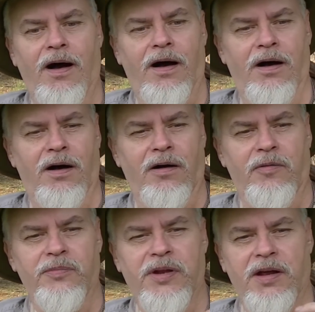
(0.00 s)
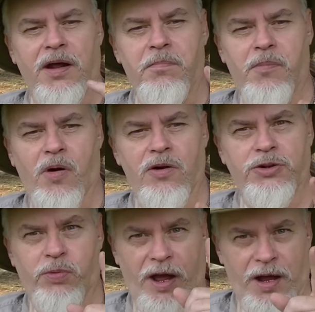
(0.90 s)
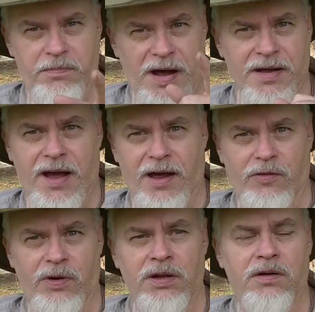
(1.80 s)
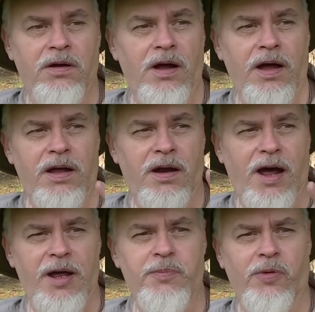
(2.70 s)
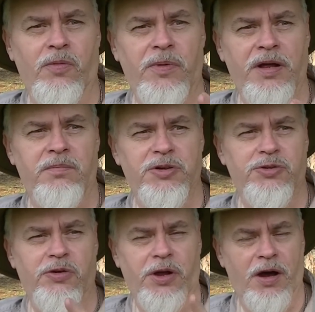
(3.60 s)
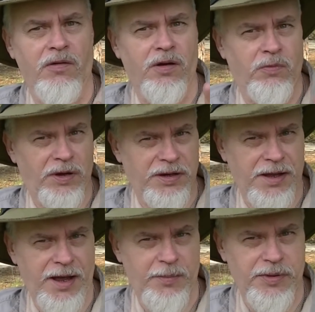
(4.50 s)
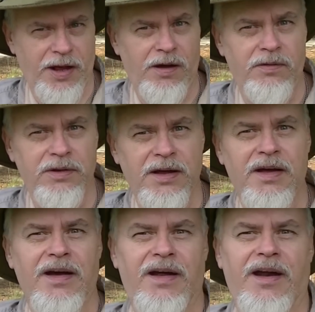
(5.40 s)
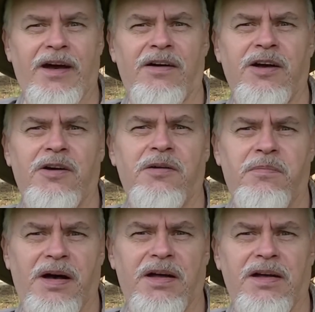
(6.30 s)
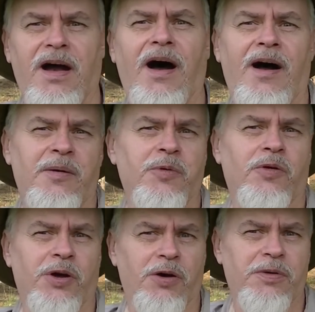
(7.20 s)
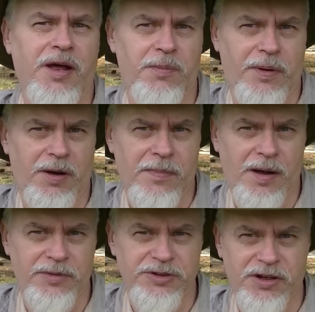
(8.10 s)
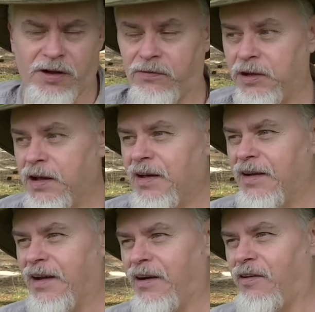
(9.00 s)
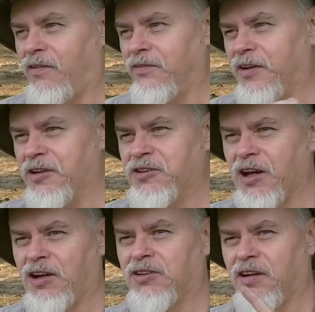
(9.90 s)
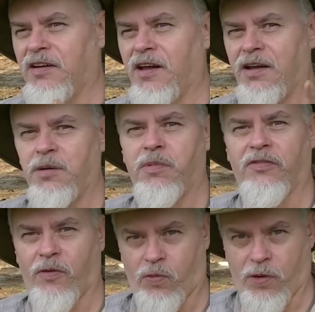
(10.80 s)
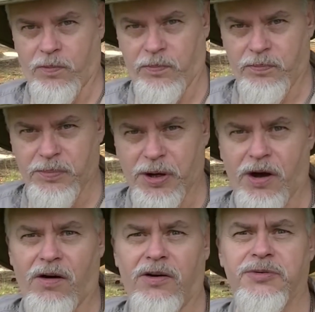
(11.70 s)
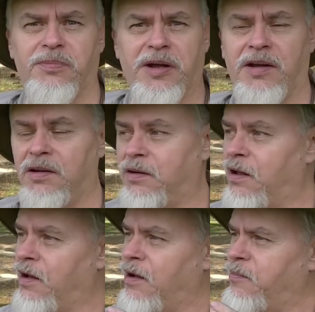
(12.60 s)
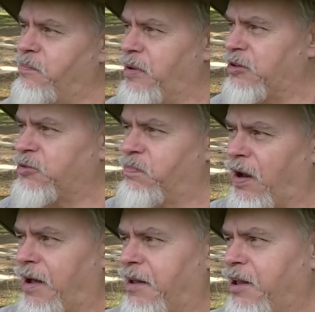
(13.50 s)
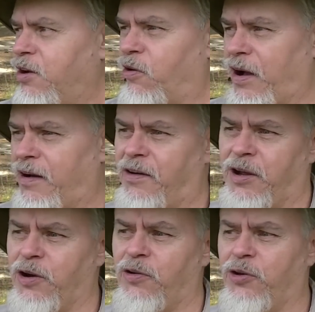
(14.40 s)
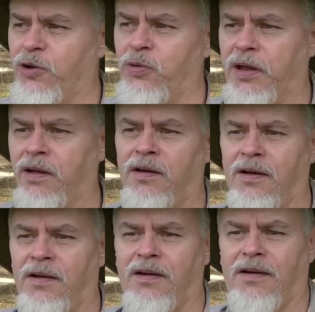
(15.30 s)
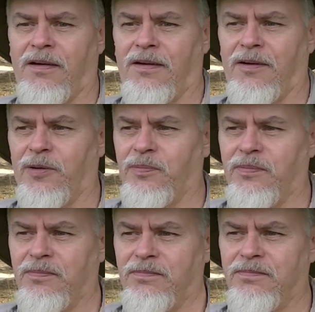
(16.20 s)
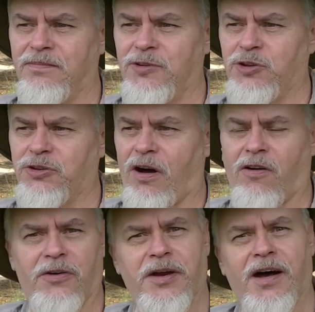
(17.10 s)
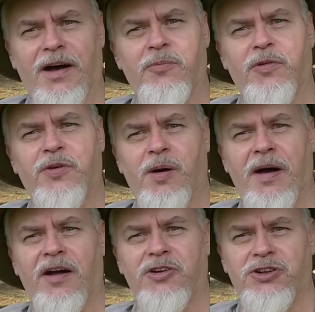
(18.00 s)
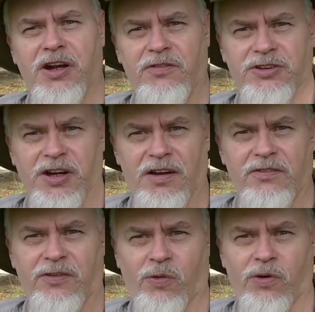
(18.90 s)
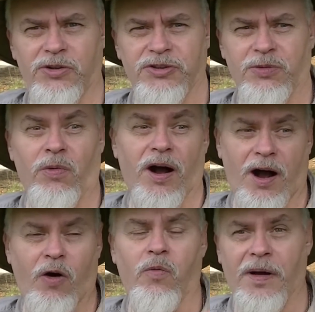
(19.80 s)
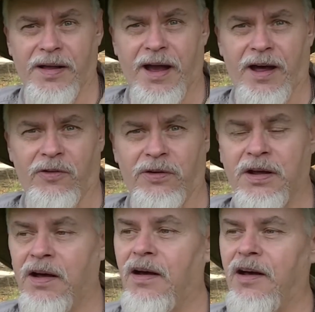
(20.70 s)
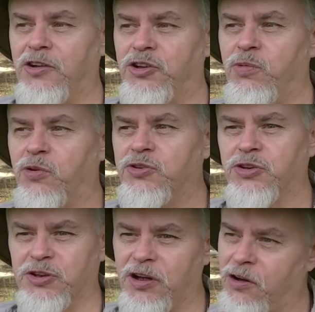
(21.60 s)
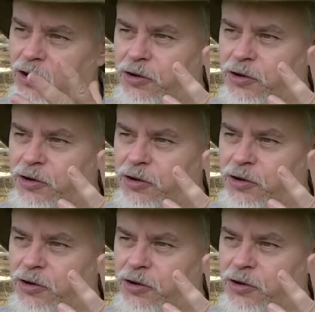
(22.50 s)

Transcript: Uh, then in March, we had my gathering. In April, me and Mr. Dakota went and camped out. And now here in May, I'm going to go camp out by myself. Now, this is actually the day before, because me and Miss Blackie are out here doing uh, just our time. We've come out to Geneva State Forest where I hold my gathering, and she wants to sit and